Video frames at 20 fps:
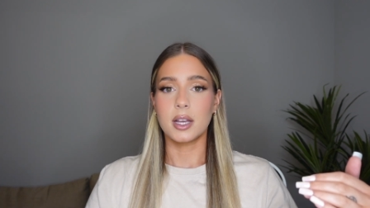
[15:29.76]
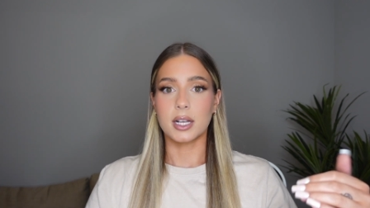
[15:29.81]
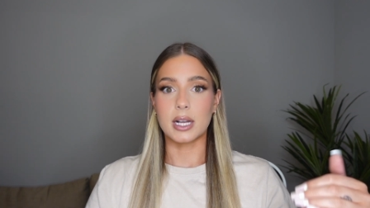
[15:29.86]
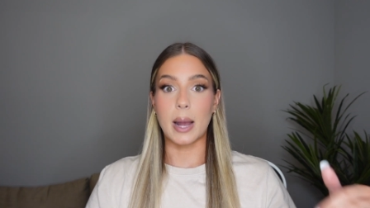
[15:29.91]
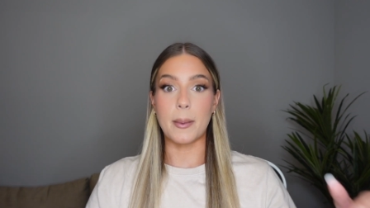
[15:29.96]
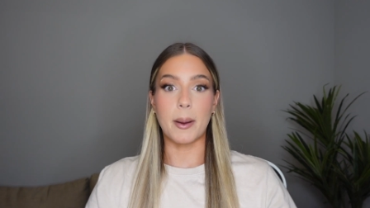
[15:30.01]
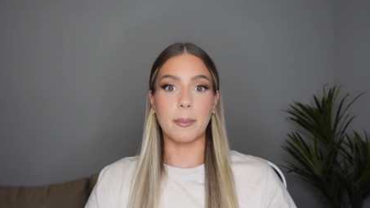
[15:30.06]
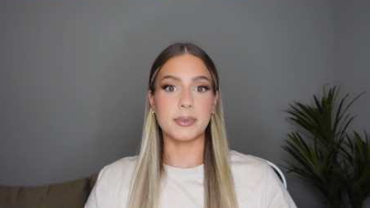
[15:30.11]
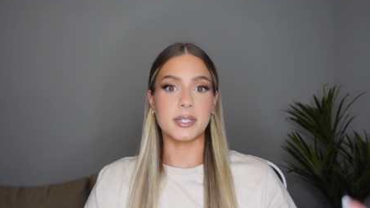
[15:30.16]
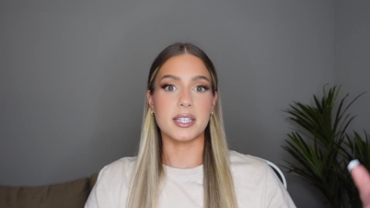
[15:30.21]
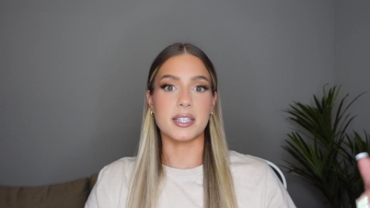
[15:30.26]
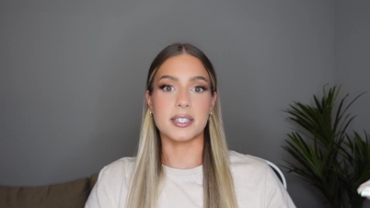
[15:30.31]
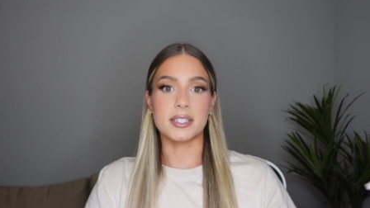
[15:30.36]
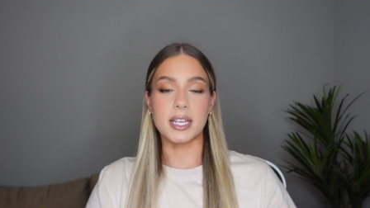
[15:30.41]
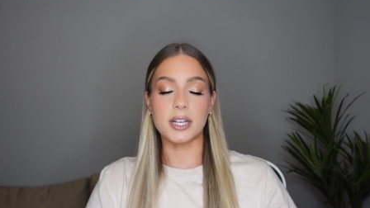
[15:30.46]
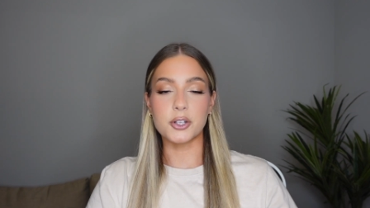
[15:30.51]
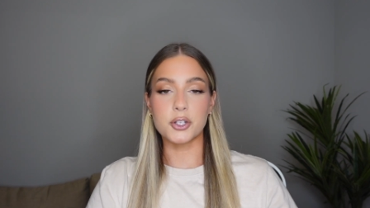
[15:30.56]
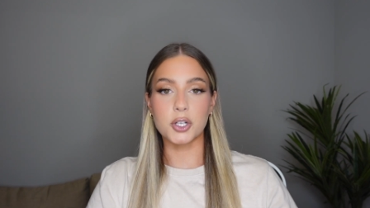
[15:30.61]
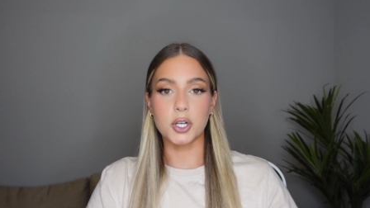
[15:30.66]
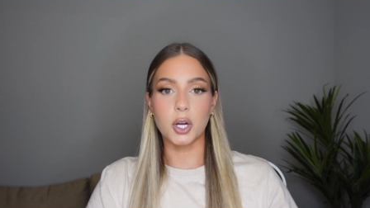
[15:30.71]
come up to the
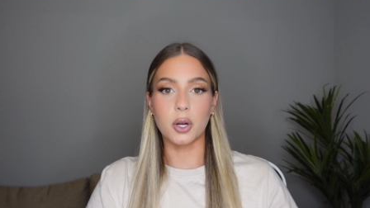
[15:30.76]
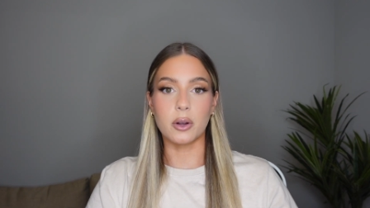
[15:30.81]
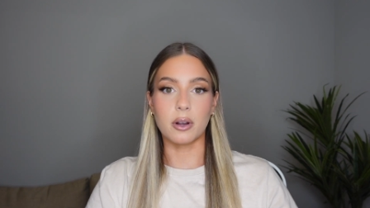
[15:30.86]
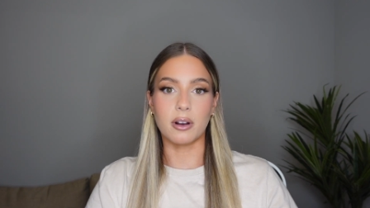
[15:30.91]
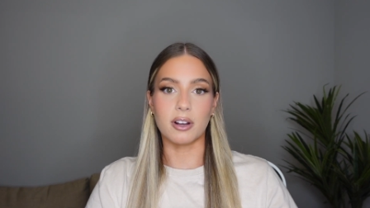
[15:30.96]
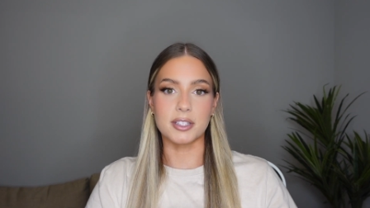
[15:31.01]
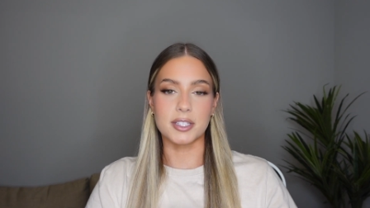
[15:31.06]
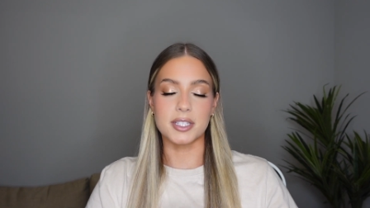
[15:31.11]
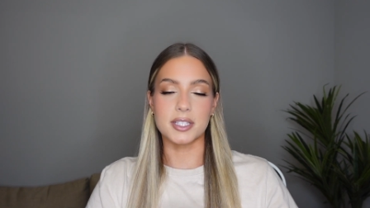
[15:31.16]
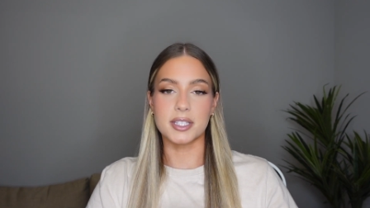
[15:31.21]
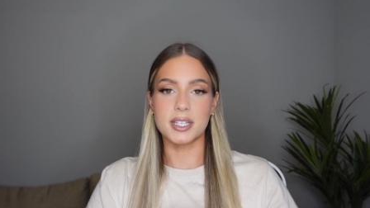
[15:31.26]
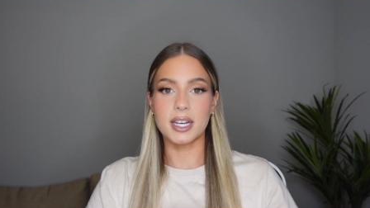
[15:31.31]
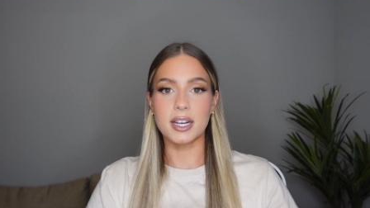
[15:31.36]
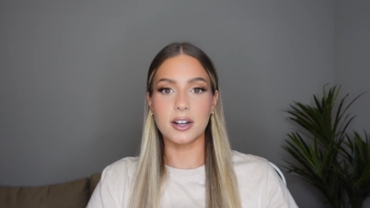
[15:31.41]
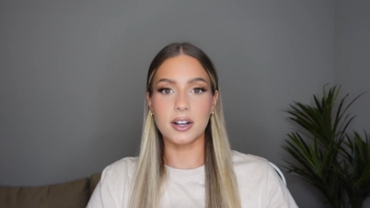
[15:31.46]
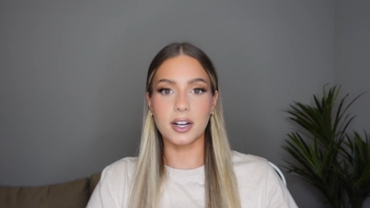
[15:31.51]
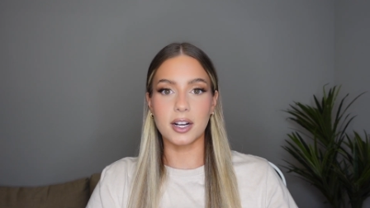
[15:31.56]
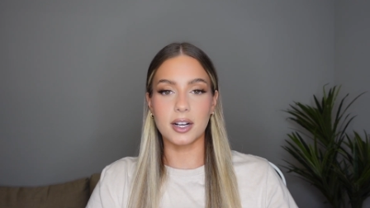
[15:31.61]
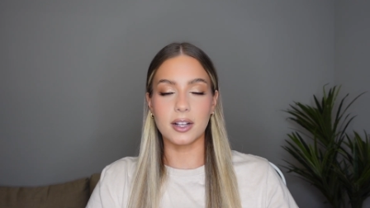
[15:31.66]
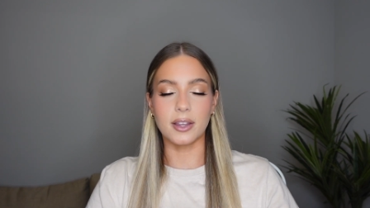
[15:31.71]
Centro and go out to
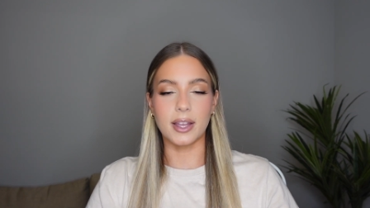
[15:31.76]
dinner.